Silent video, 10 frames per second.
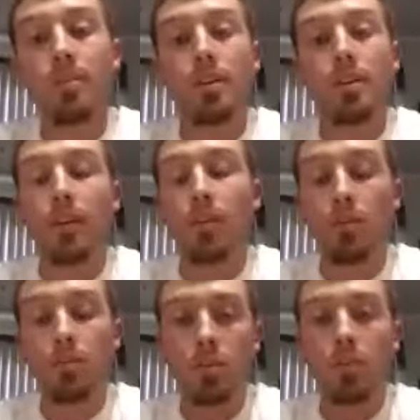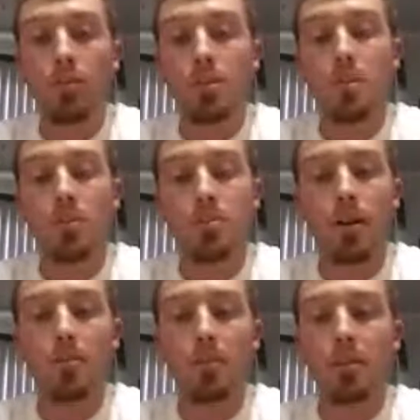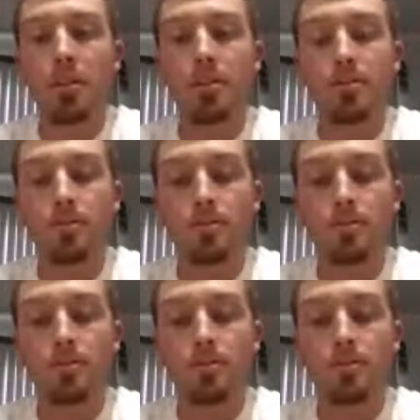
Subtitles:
And those are the only sports that I played.